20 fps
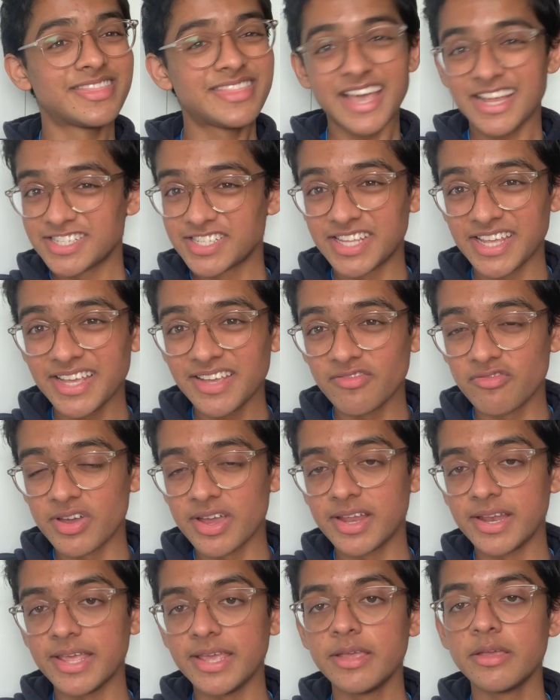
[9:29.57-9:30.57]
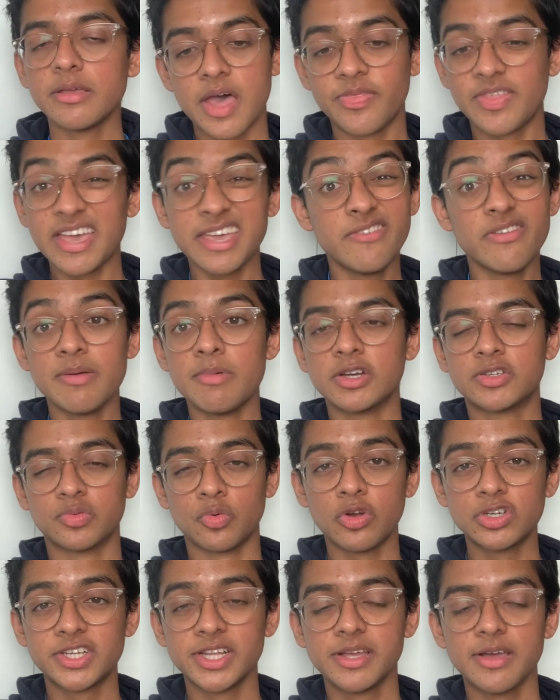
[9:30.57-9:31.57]
that's it, really. Thank you very much for
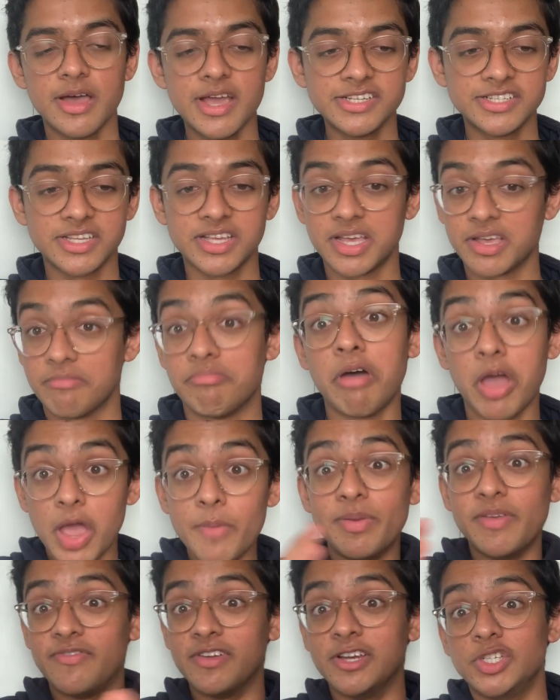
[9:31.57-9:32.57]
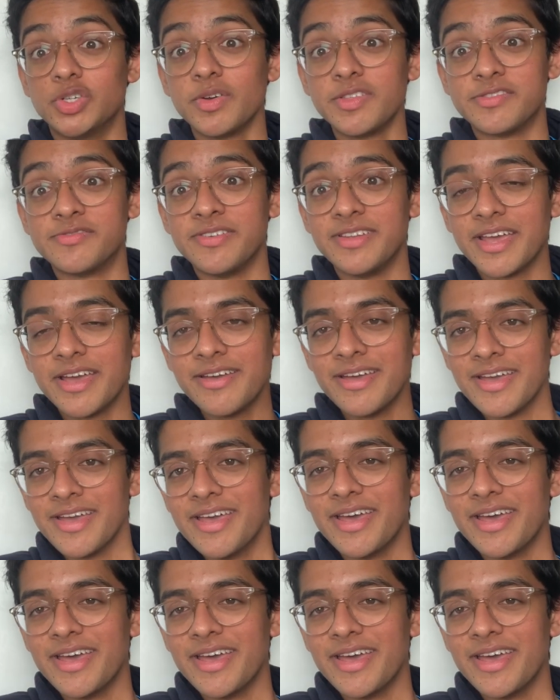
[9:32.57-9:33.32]
watching, guys. Hope you've enjoyed this video.